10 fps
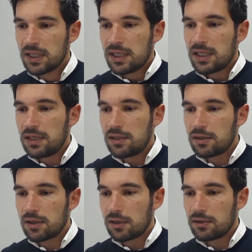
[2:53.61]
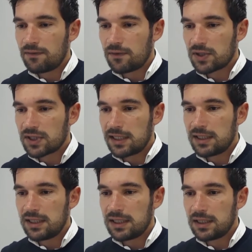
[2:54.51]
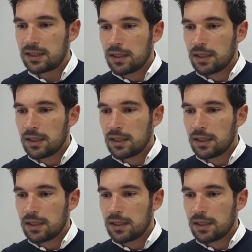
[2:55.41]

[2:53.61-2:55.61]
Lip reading: Here on the first line, this is